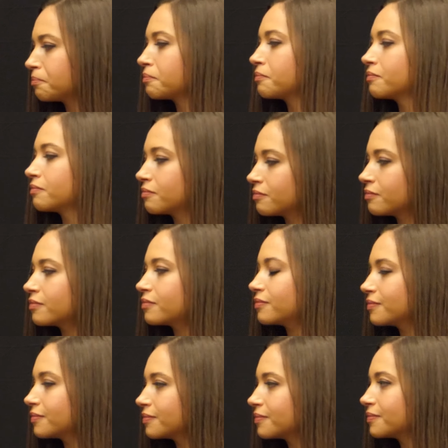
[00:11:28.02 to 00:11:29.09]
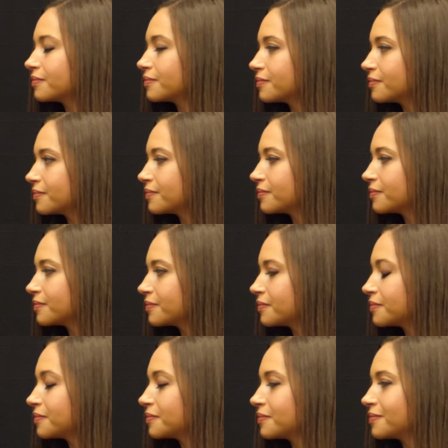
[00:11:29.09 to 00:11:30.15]

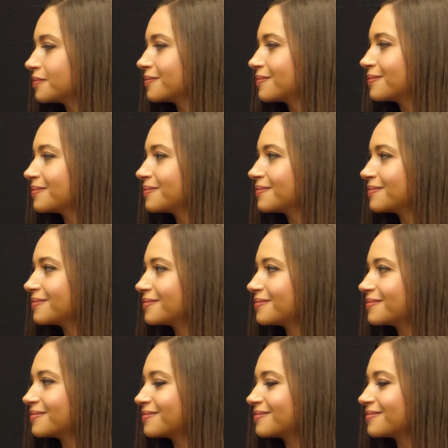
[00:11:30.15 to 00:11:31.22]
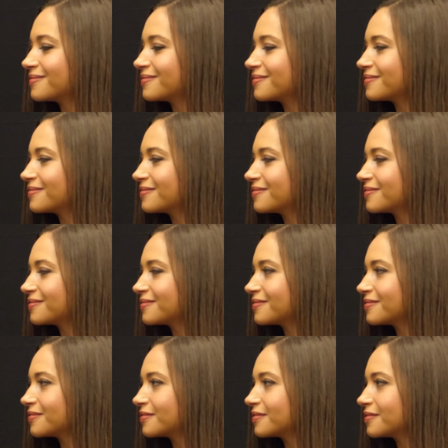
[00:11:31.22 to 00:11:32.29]

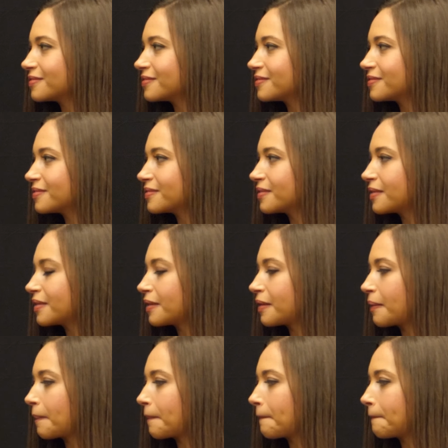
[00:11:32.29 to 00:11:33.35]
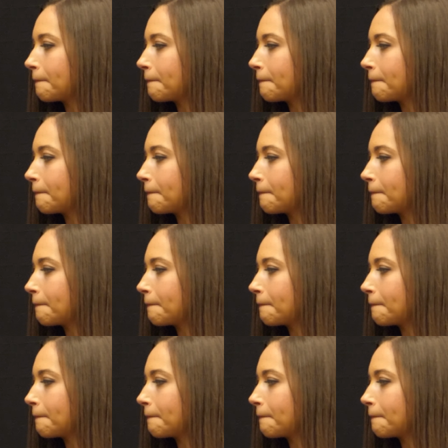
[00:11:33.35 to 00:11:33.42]
[no speech]